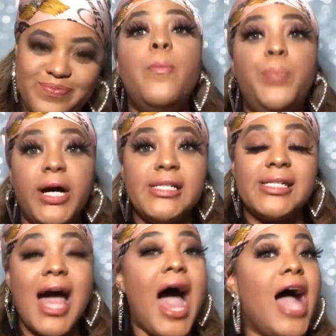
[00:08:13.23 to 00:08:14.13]

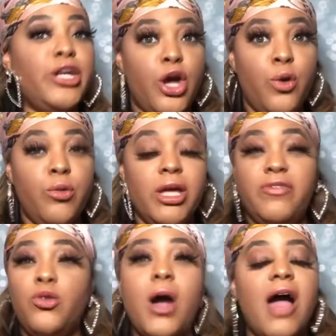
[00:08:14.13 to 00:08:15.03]
But I know
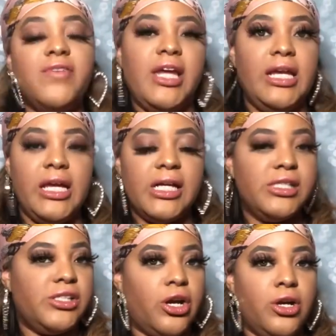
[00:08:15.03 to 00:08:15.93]
if you are having any
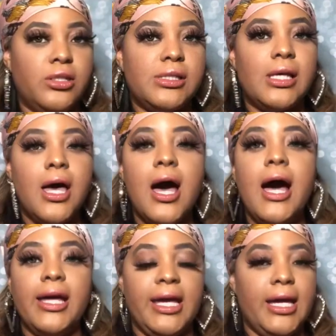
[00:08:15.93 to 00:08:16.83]
concerns,
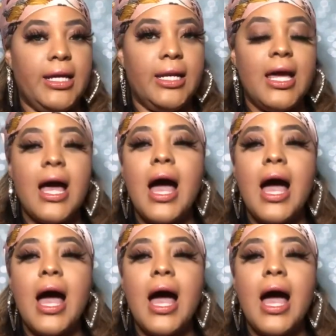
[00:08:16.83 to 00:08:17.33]
again,